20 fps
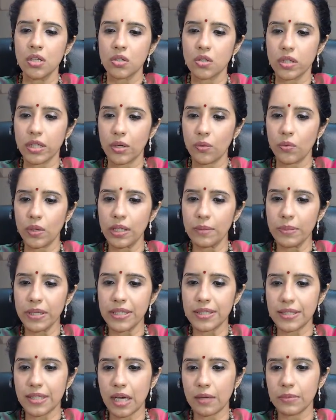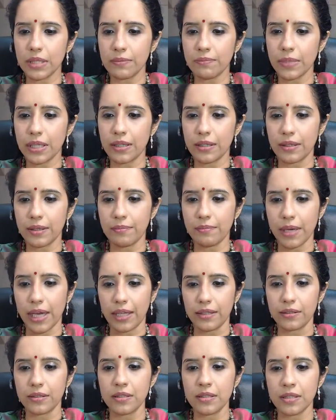So there will be some
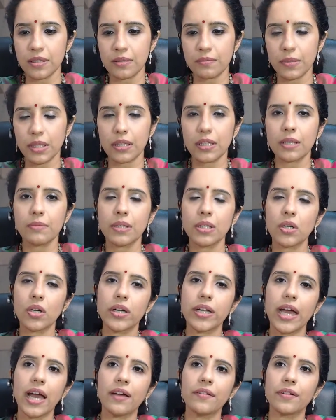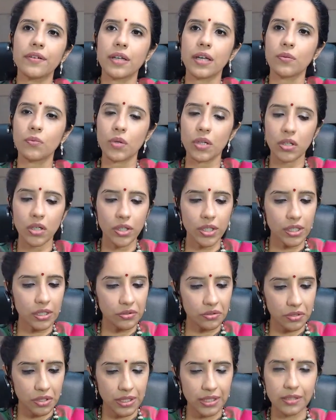imbalance, but they may not have it, and we're not
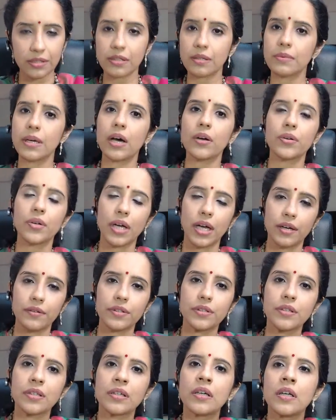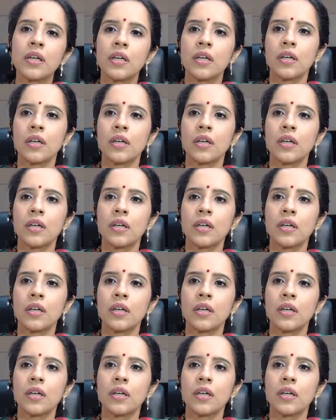here to teach them how to have it.